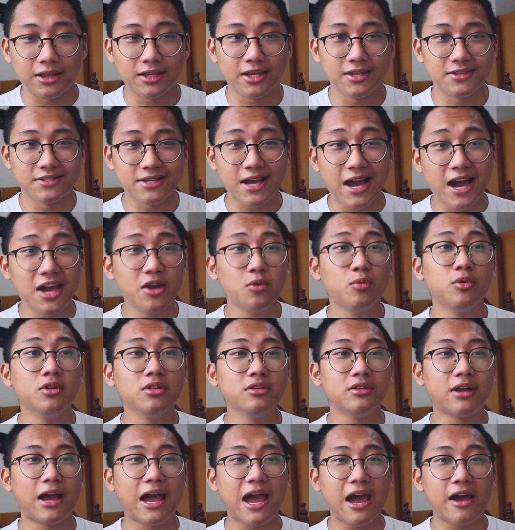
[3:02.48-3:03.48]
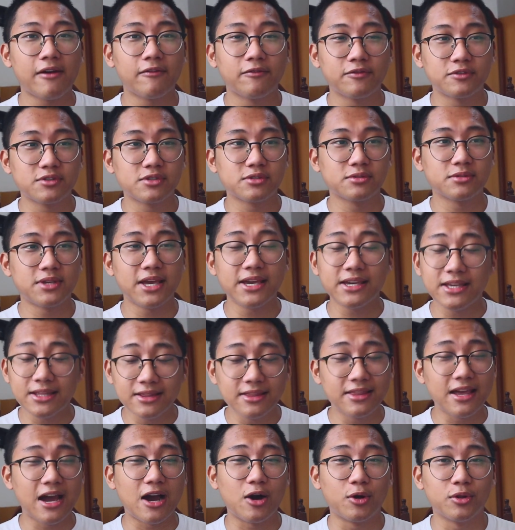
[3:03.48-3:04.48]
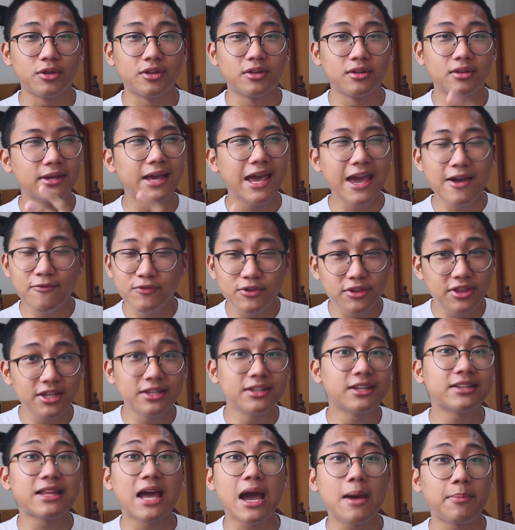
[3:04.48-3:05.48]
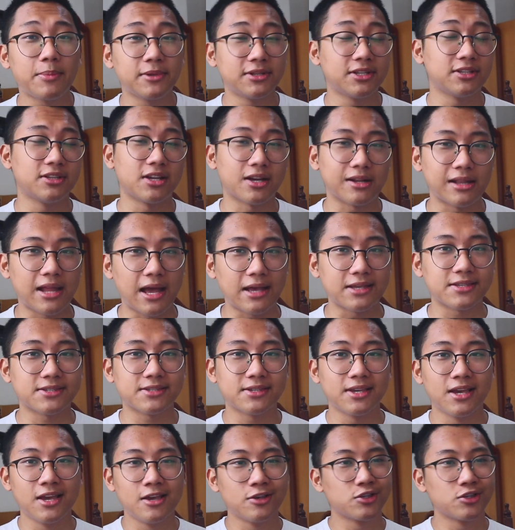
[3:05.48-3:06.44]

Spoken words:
is I will have taken down everything that happened in the class.